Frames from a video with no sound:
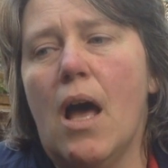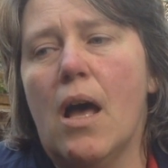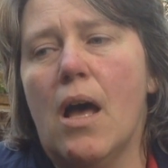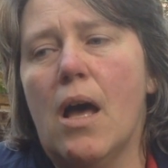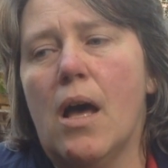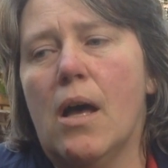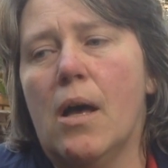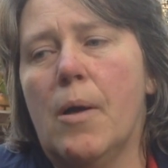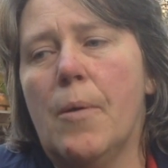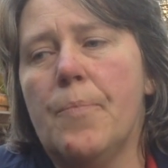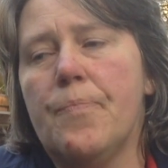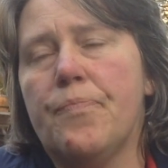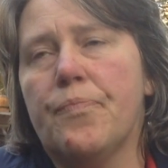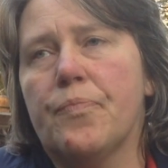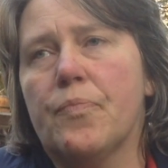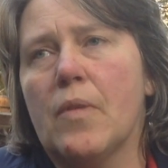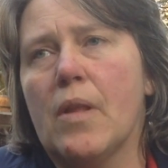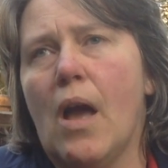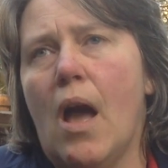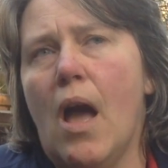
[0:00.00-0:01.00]

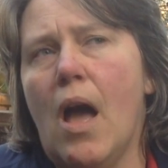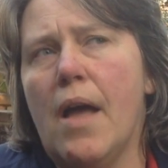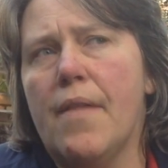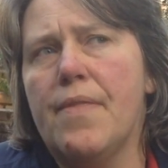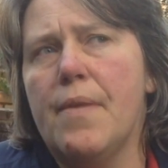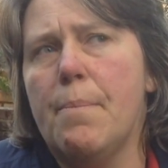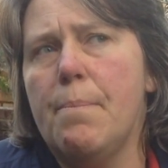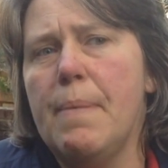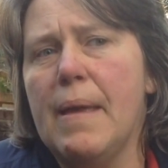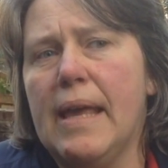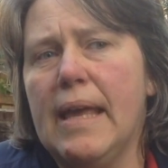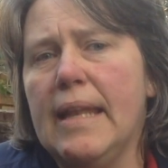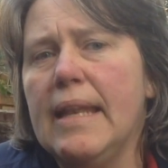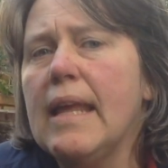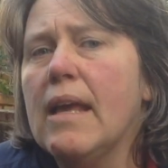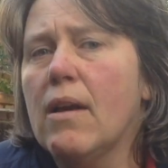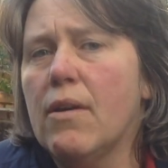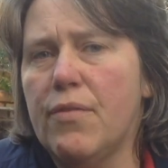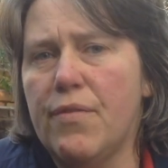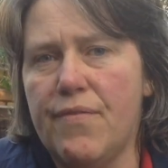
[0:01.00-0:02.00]
at the
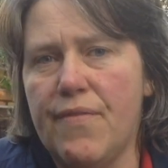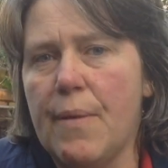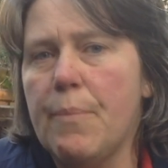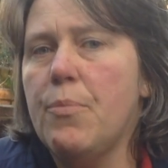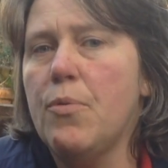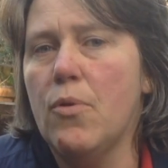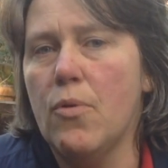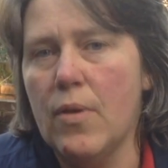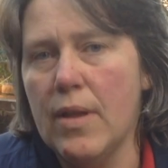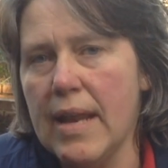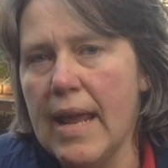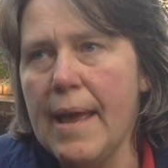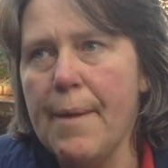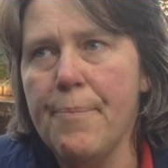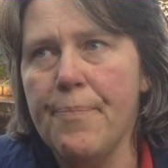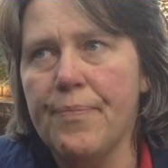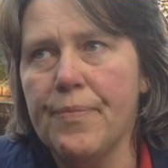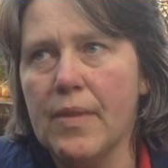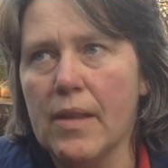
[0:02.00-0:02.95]
beginning of February,